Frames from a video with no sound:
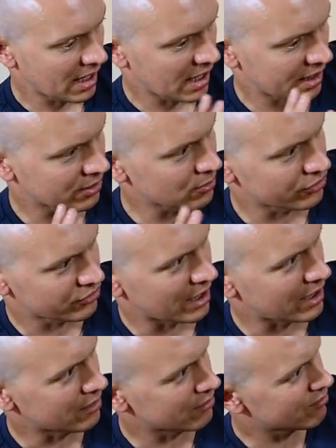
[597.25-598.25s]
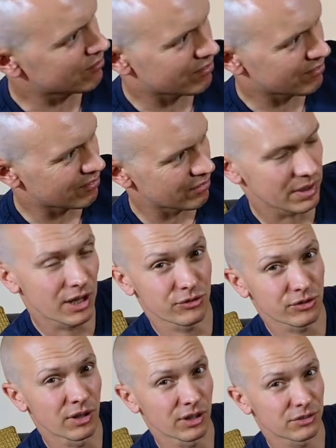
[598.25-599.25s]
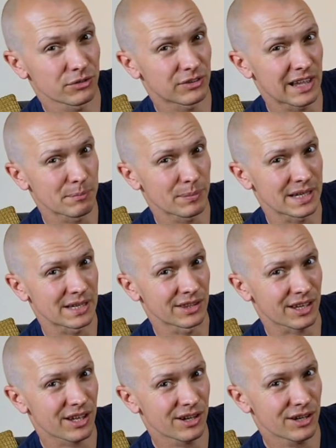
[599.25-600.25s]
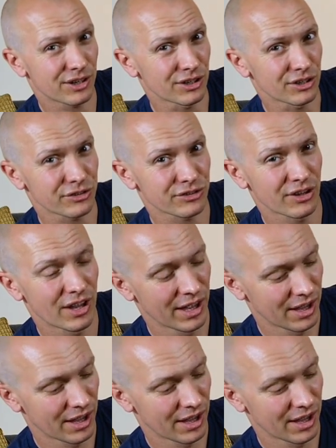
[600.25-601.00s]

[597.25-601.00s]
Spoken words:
And I would say loads of nice damping in the carcass,